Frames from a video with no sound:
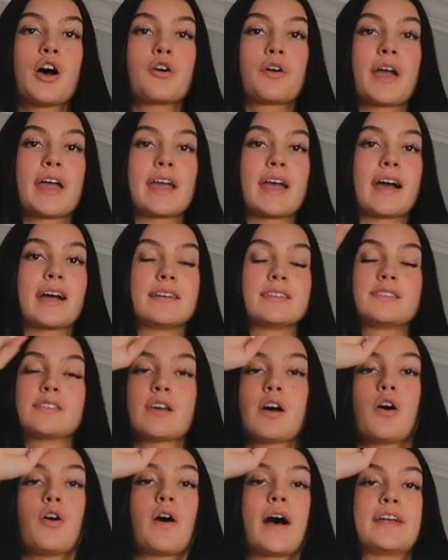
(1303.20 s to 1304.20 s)
Okay guys,
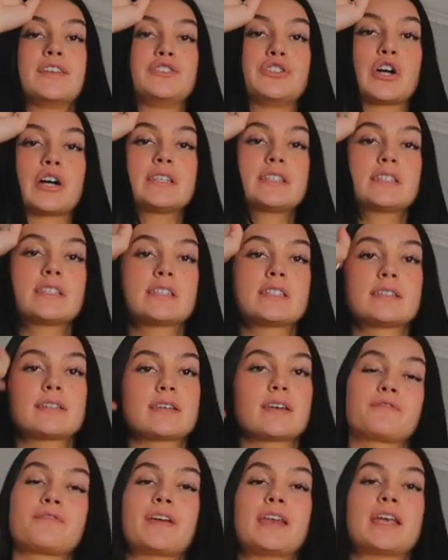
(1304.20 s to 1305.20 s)
so I
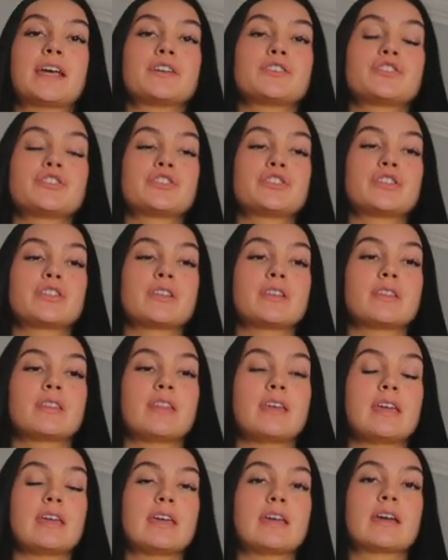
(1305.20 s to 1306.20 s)
just finished
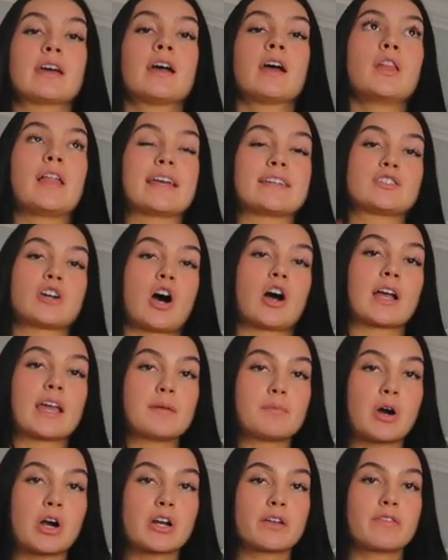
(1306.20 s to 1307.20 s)
the like
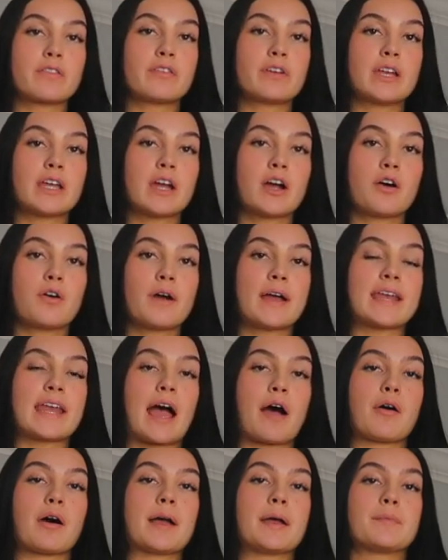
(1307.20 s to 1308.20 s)
talking part of the video and
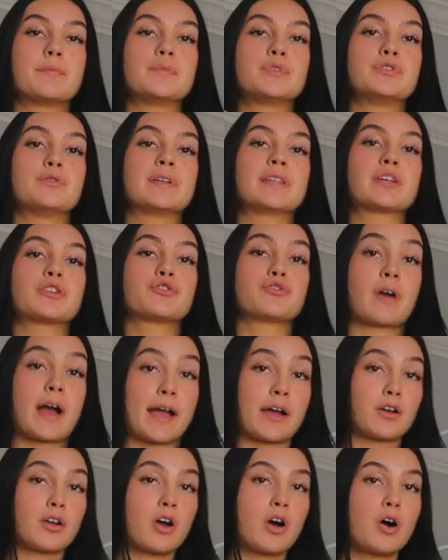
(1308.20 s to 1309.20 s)
now I'm doing the
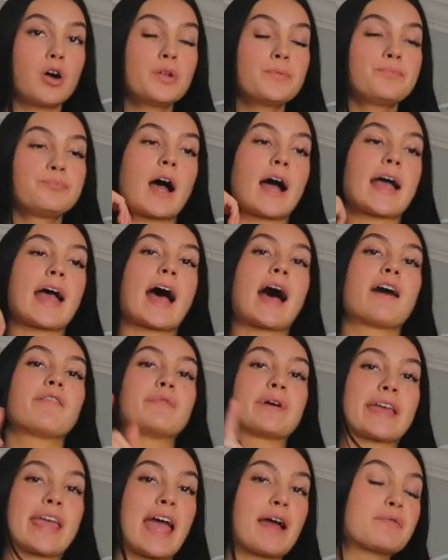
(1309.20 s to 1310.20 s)
try on haul. I have
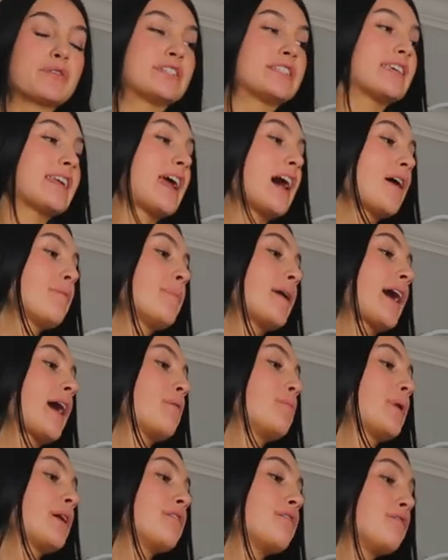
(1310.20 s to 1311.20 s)
my camera set up, I
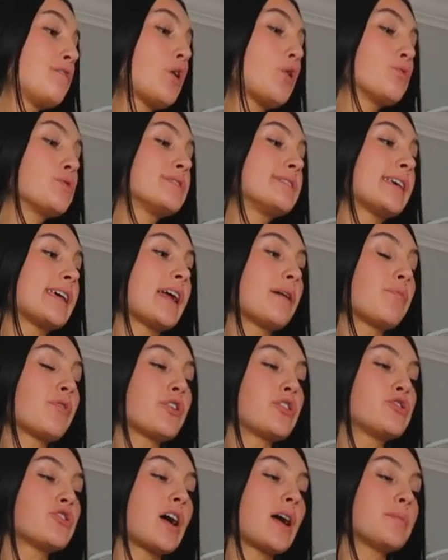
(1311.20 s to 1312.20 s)
have my phone set up
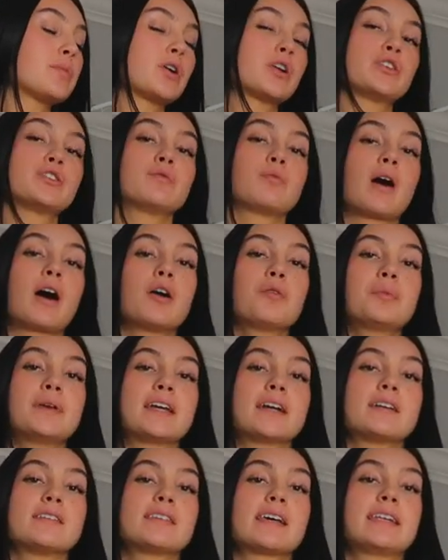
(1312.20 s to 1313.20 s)
on a tripod as well
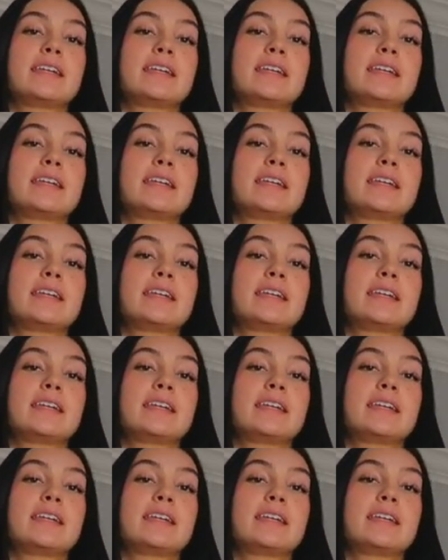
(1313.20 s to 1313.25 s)
because